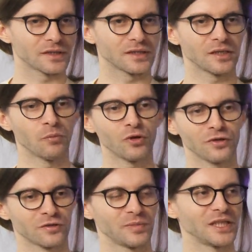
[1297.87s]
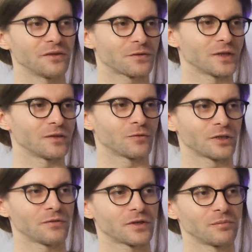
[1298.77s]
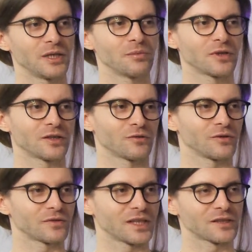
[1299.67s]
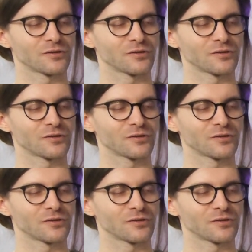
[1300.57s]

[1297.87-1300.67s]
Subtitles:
the models be different for different people and all of that.